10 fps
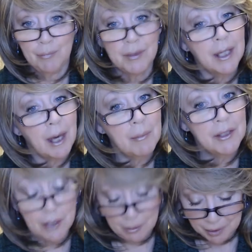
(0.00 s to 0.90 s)
The
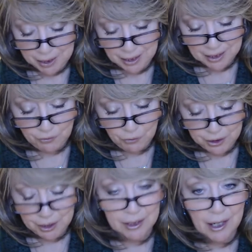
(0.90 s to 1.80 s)
MSRP is
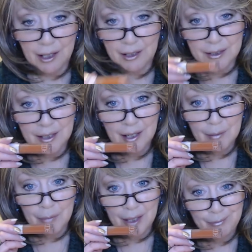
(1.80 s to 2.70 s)
$14,
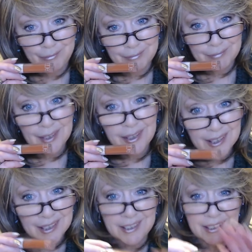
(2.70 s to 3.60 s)
but look at this